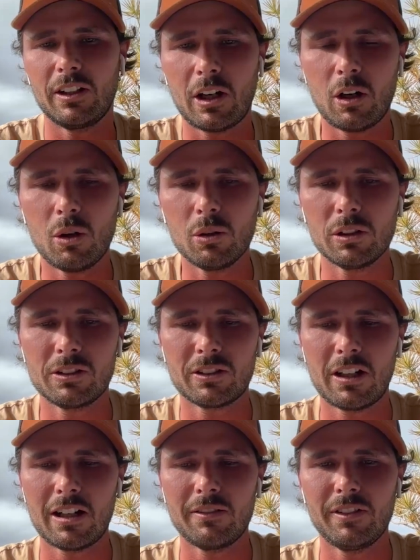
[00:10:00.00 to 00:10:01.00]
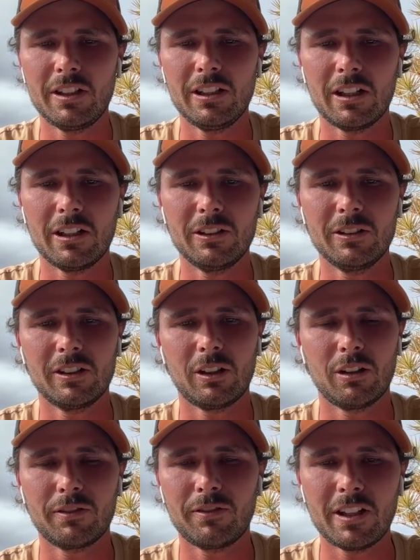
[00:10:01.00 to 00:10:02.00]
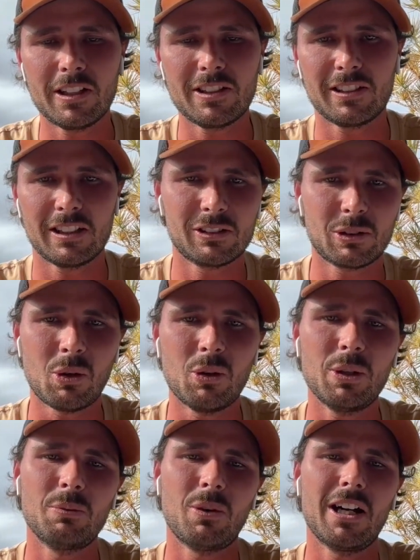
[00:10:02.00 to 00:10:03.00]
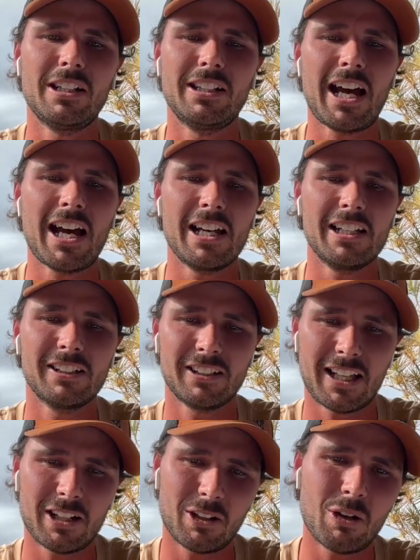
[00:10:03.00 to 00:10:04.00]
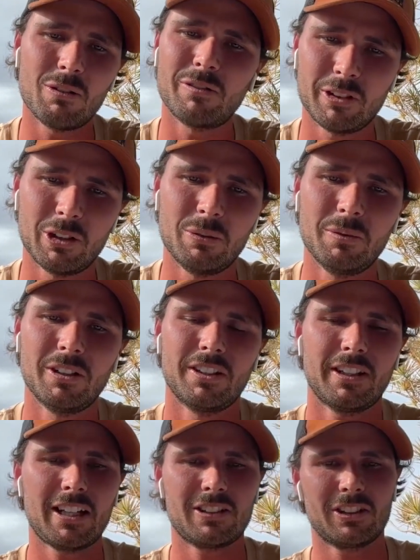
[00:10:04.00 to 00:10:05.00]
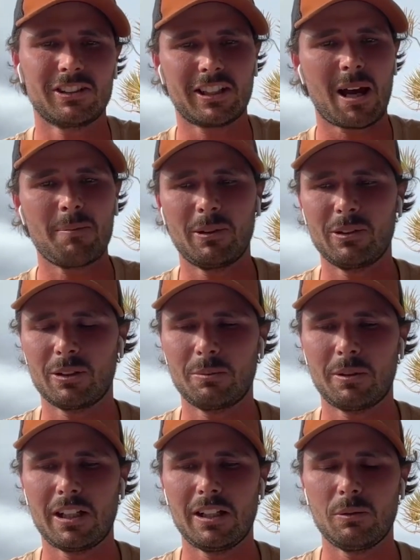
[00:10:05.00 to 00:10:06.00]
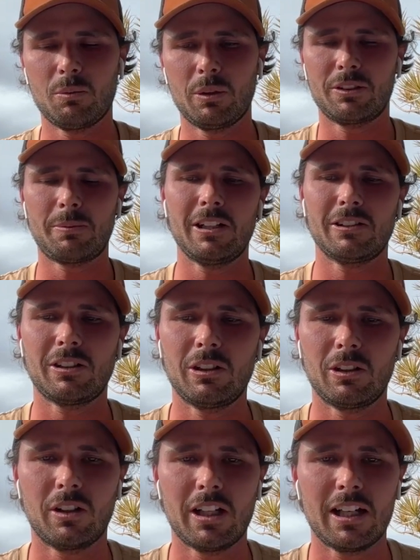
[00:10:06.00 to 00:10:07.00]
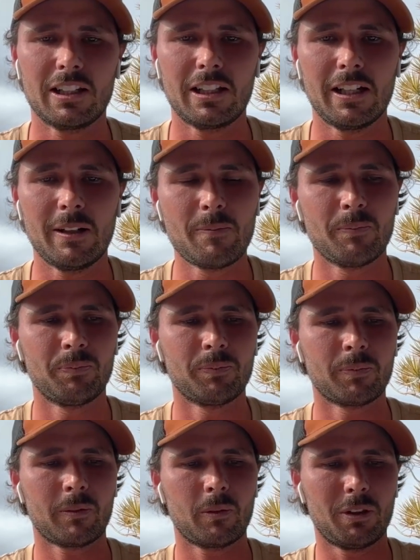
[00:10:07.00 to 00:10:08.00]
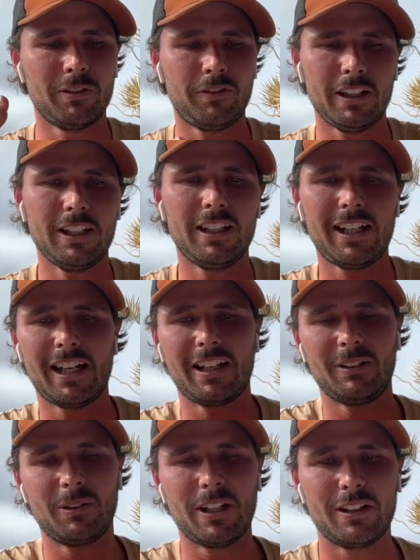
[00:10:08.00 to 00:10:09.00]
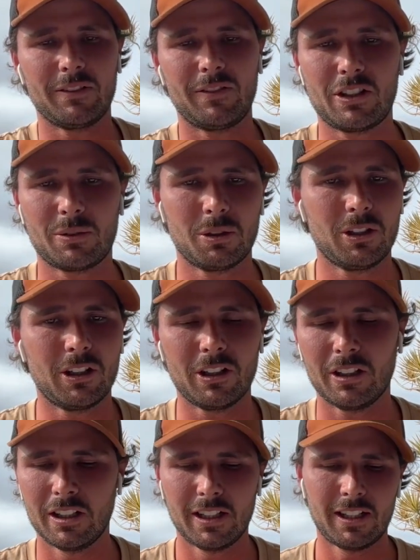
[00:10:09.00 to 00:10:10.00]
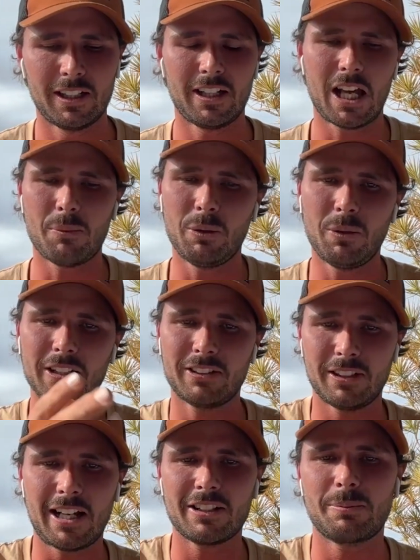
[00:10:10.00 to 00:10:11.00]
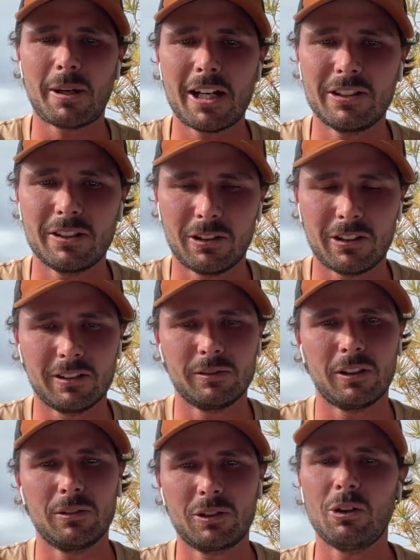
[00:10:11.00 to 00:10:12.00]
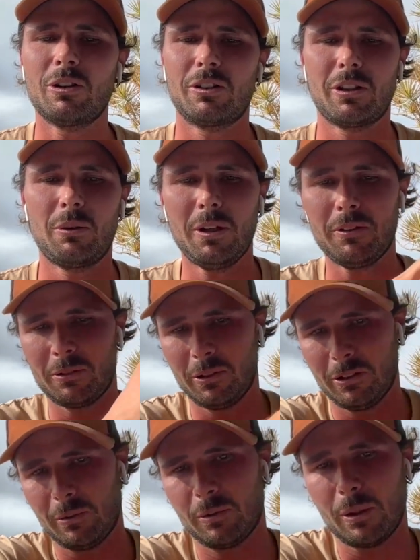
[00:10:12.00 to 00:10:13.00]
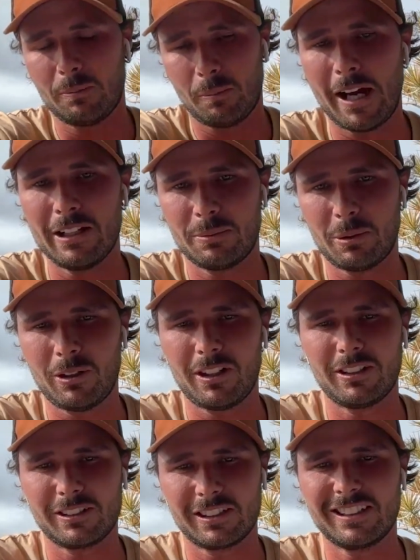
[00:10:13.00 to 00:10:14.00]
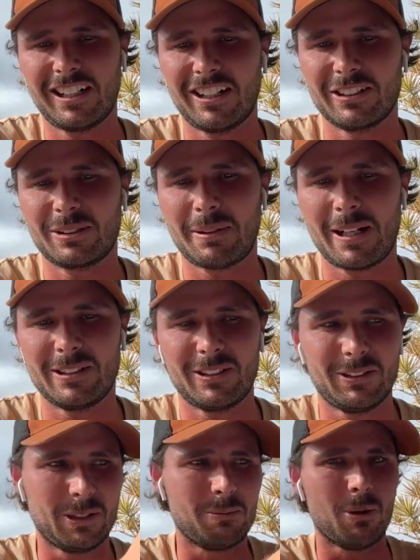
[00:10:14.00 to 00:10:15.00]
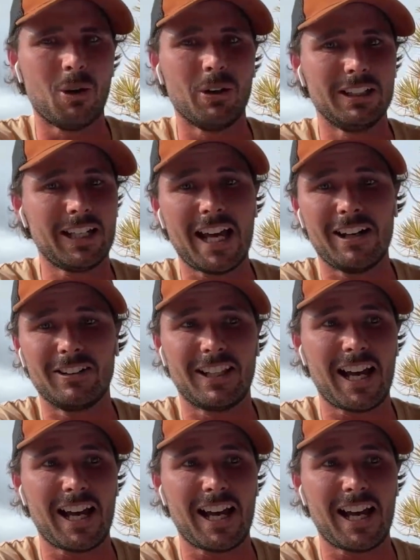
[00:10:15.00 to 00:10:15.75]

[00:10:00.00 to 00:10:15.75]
the whole entire video of fish is caught in one day, that whole film. That just happened to be, we'd spent so long out there. We figured out where the fish were and we went to that Spanish spot. I'll talk it. So we went through the main spot. I'll, I'll explain it to you in the morning, nailed